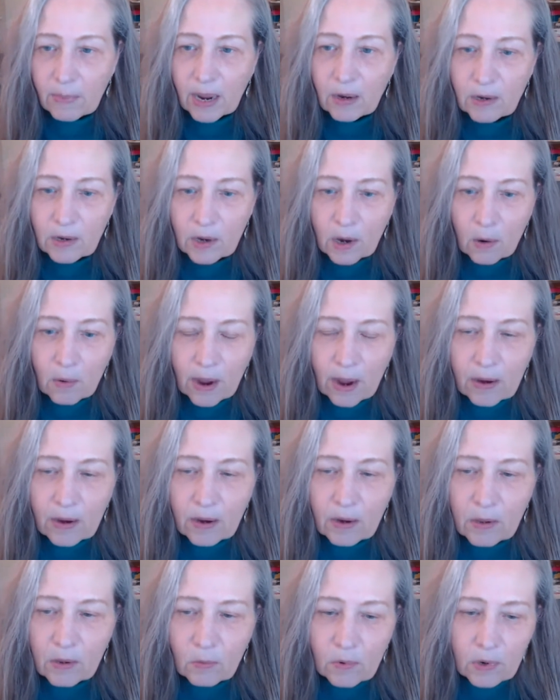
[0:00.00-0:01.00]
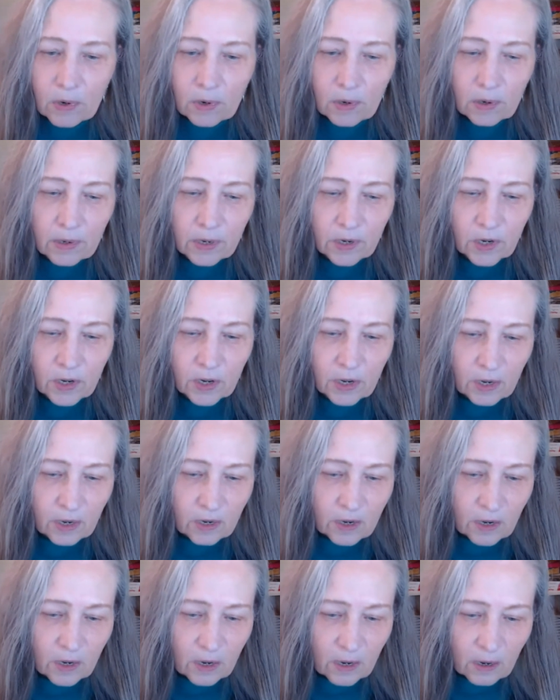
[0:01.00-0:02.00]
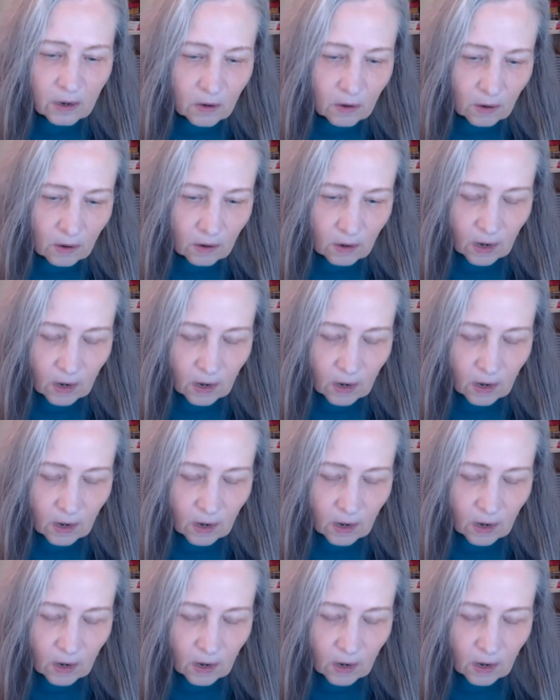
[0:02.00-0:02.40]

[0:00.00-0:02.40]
about to go out into the world, and she